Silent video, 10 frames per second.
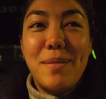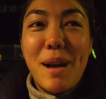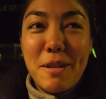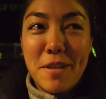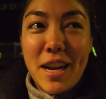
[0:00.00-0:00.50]

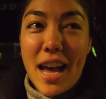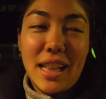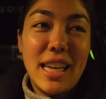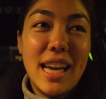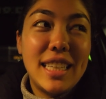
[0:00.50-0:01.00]
my friend
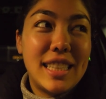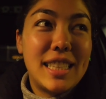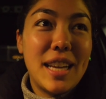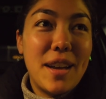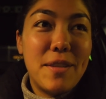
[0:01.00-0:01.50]

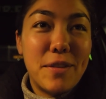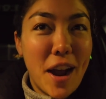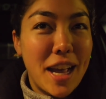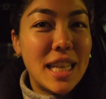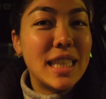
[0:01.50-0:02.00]
Elliot's
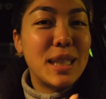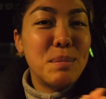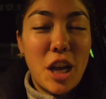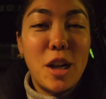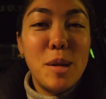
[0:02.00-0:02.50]
friend's
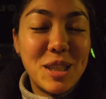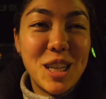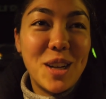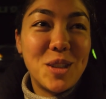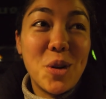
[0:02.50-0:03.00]
channel,
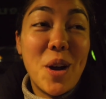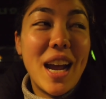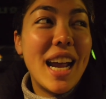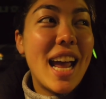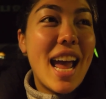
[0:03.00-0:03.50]
Michelle Choi.